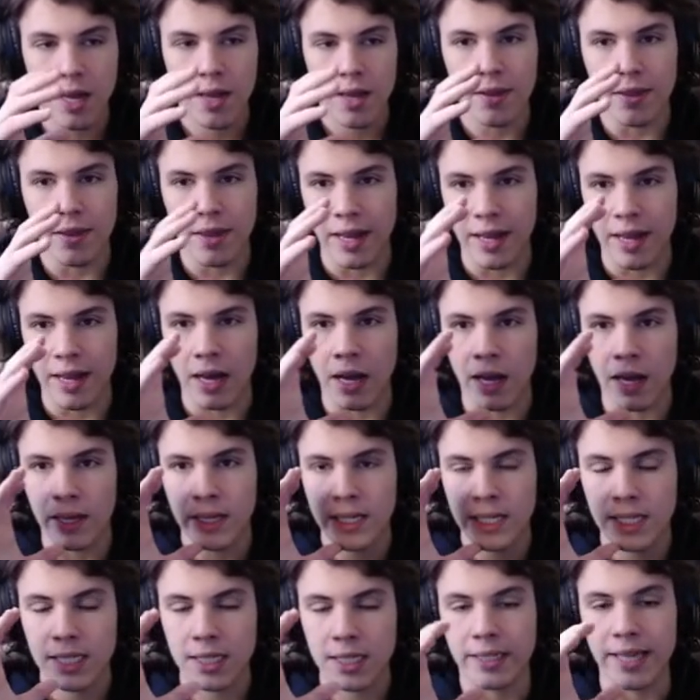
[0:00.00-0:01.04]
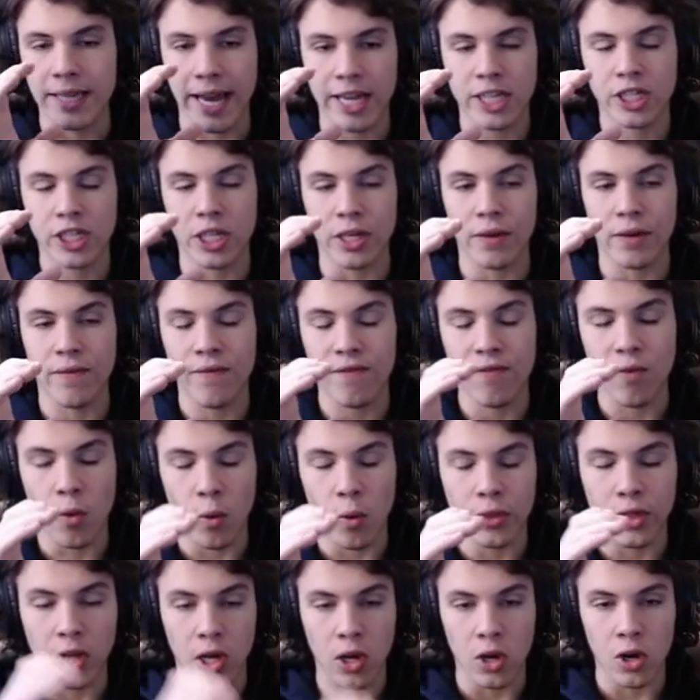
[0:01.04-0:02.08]
the section for
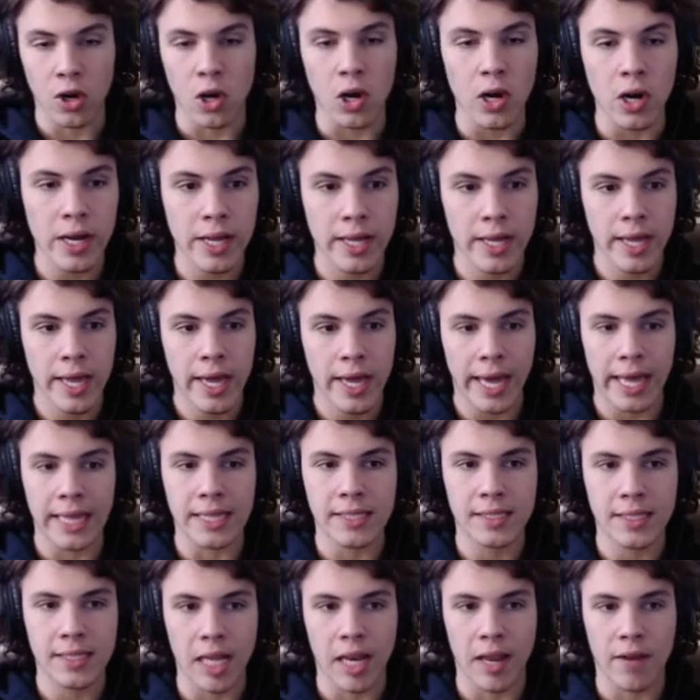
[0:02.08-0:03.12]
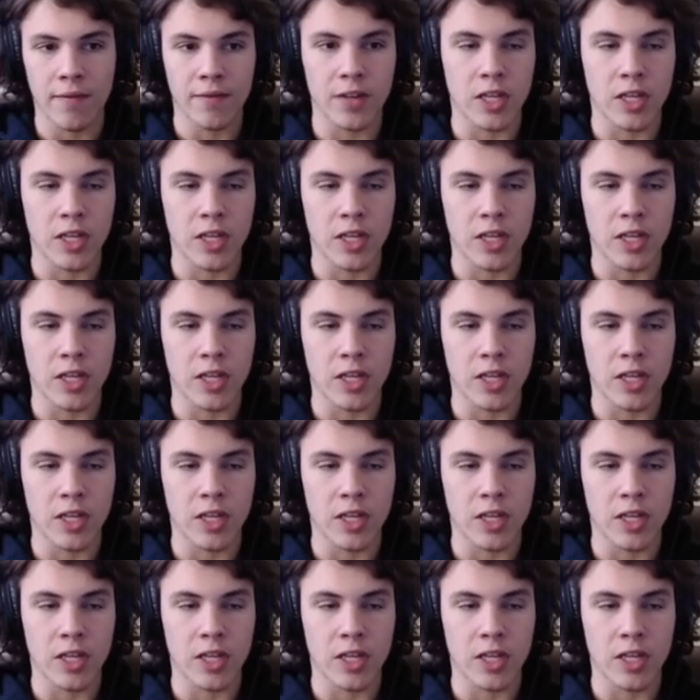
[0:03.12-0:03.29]
the hook instead of,